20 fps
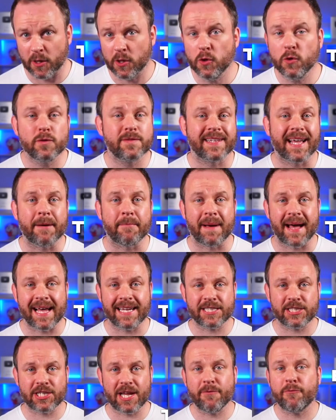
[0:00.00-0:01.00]
I lose that
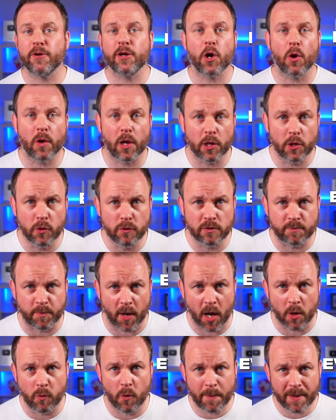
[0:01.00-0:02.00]
match, every goal I lose
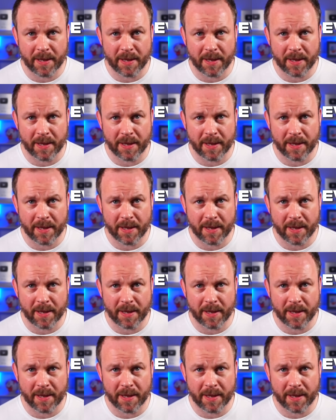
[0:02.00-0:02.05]
by will